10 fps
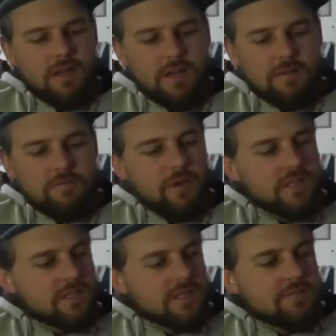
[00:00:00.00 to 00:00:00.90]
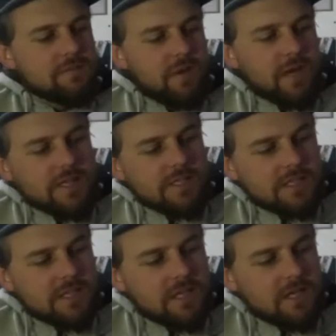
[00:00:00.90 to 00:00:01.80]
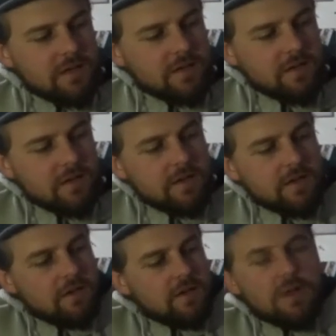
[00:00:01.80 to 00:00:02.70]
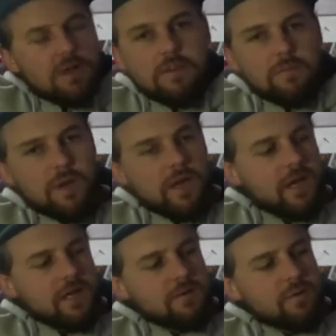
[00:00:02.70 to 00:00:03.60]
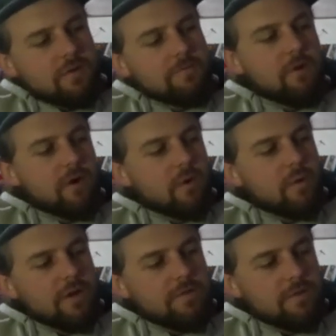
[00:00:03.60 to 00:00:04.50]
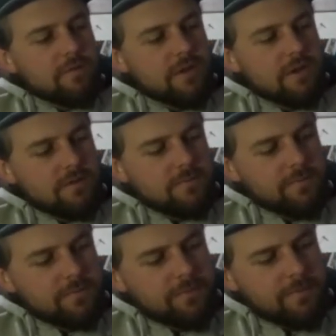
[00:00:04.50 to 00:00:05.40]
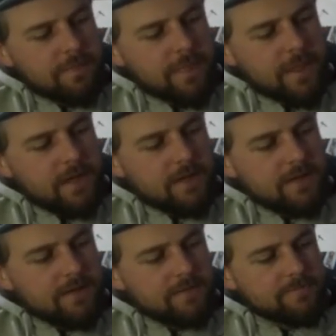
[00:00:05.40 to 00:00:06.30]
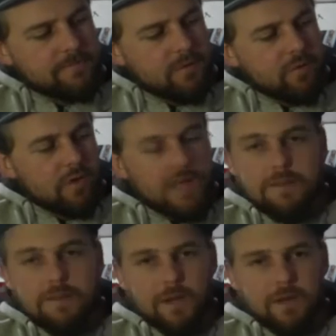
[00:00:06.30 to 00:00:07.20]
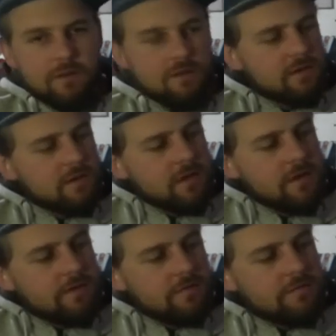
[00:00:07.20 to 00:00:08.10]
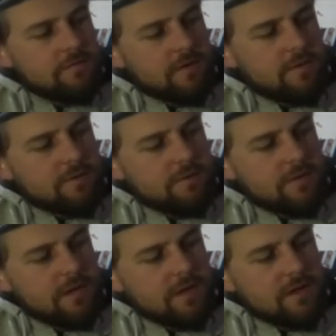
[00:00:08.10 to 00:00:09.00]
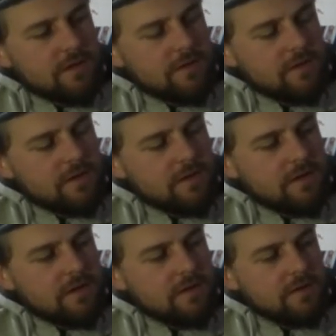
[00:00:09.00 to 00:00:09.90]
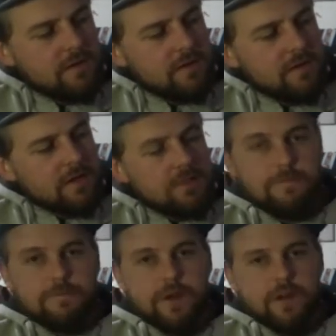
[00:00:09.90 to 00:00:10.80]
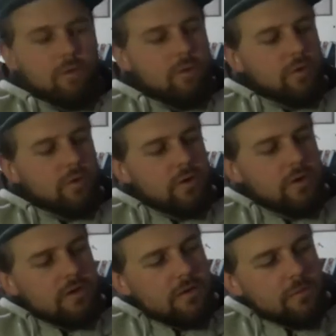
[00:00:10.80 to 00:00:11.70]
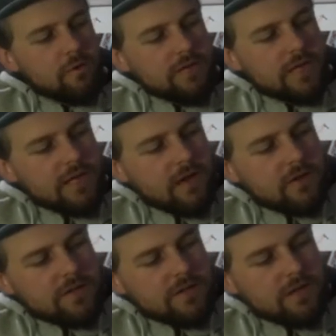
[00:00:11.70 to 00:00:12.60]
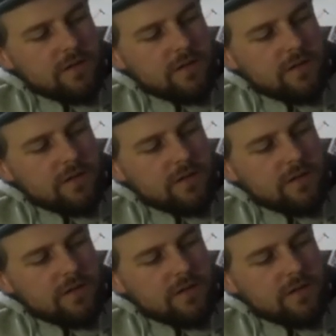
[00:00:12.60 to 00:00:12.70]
For instance, if you play a C, you can even play it quite far away from the, or in the middle from the fret, or move it closer